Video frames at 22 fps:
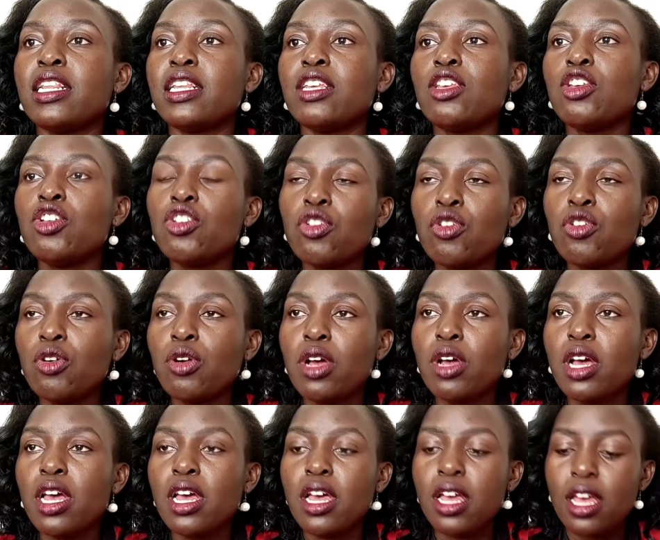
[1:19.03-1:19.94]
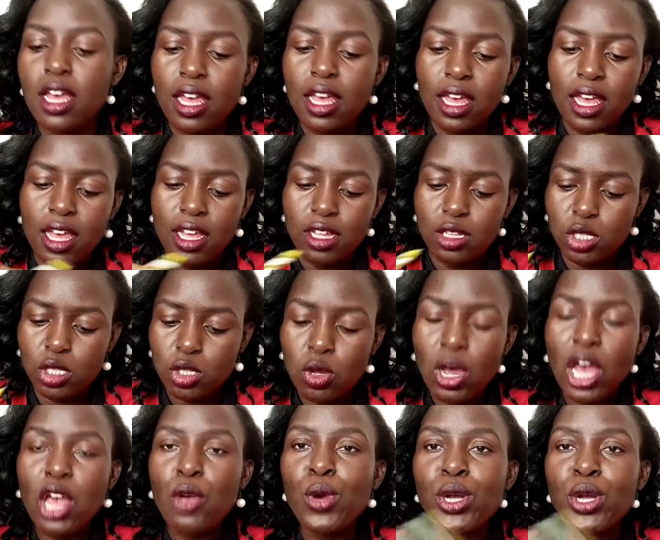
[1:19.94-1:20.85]
you know, so
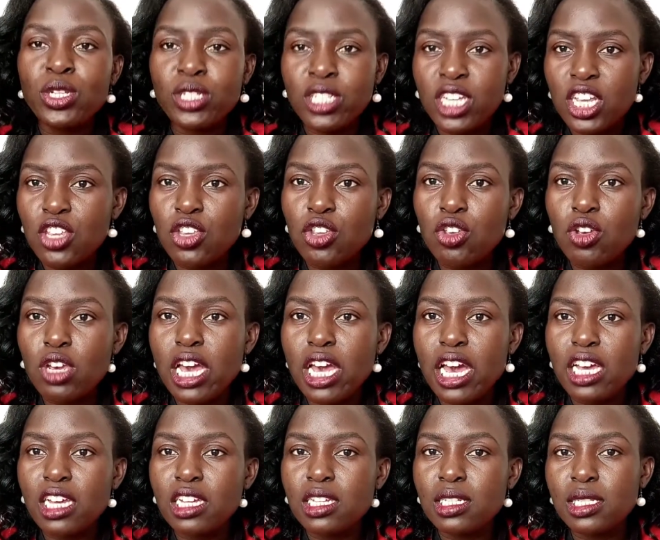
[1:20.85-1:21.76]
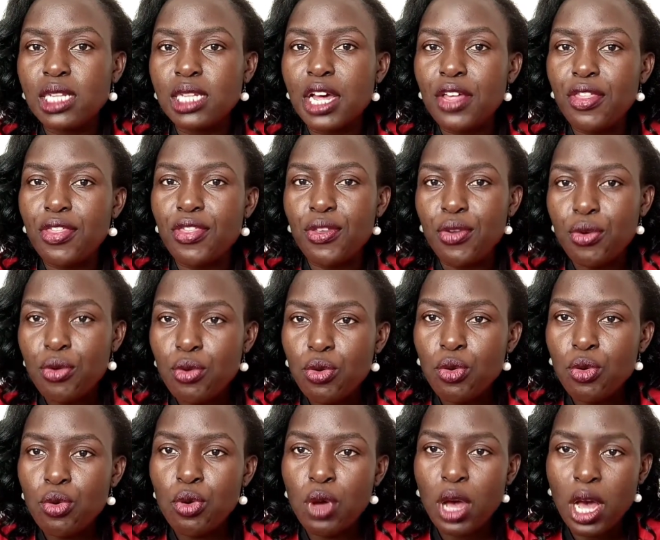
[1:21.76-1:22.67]
I want to take you guys
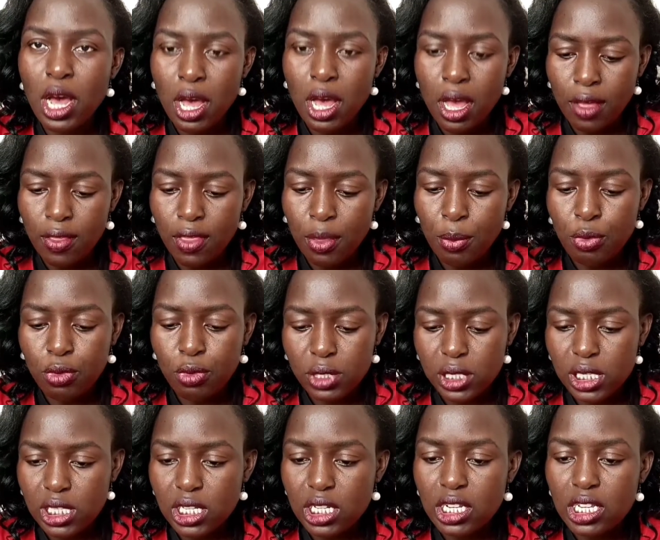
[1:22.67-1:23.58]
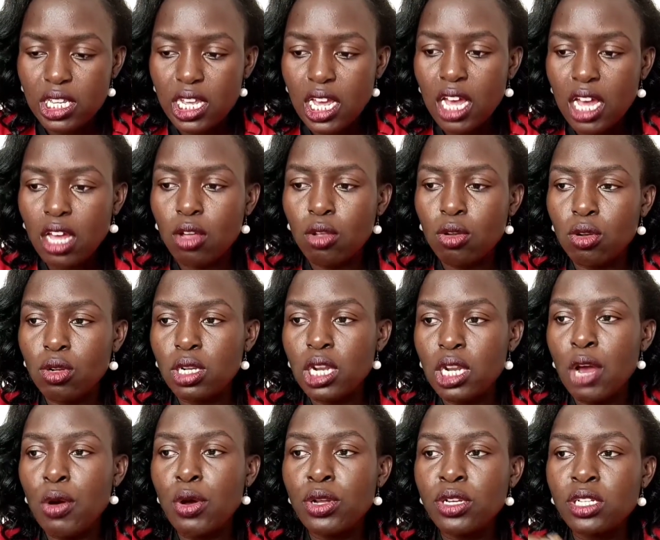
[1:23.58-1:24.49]
through the procedure, or
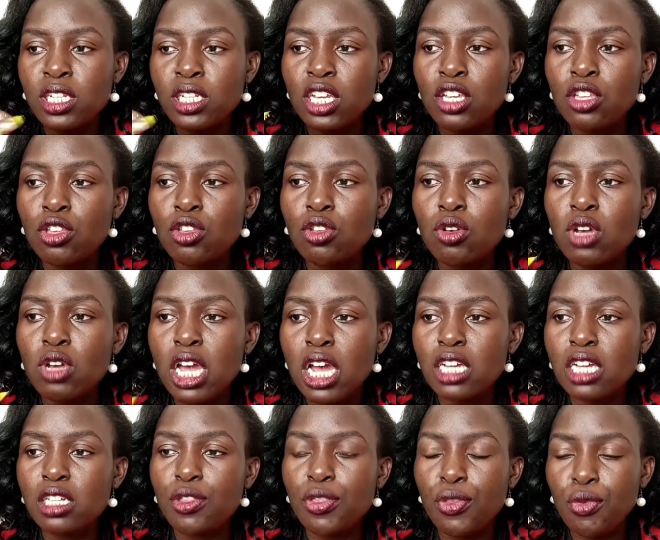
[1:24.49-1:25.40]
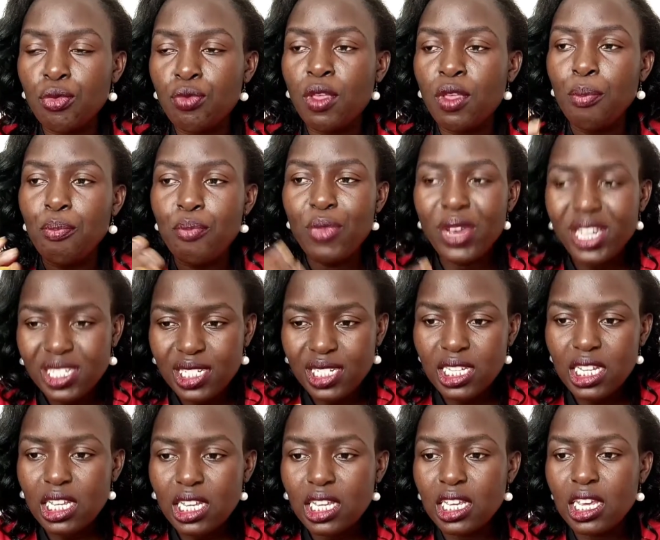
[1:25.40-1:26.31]
I want to take you guys through the
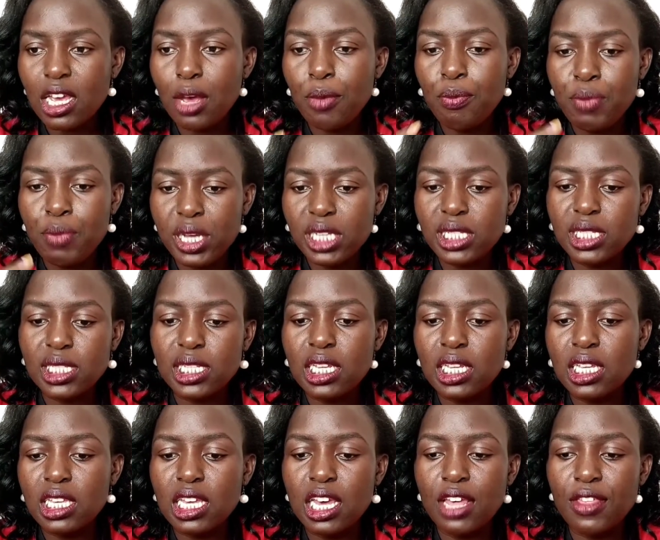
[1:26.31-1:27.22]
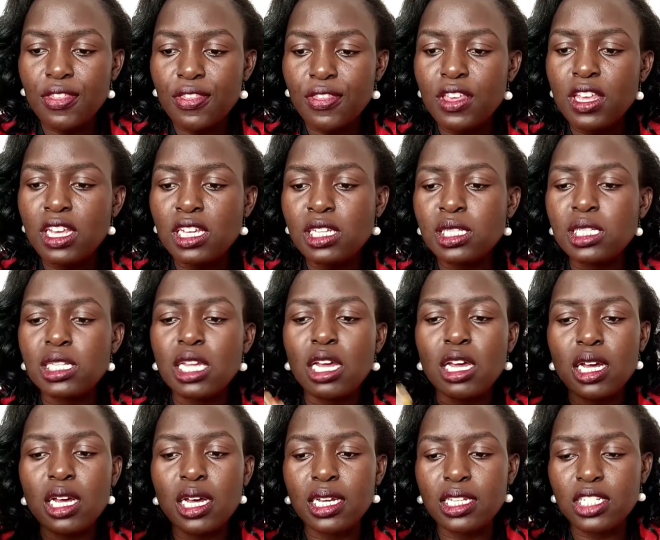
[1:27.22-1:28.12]
basic things,
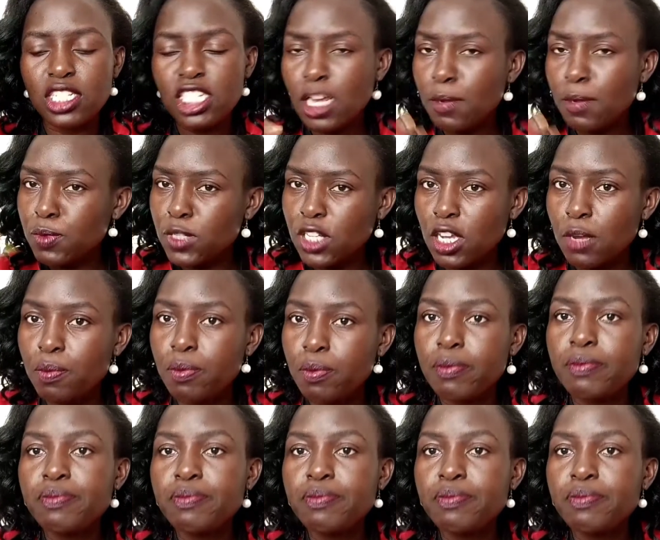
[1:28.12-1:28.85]
chap.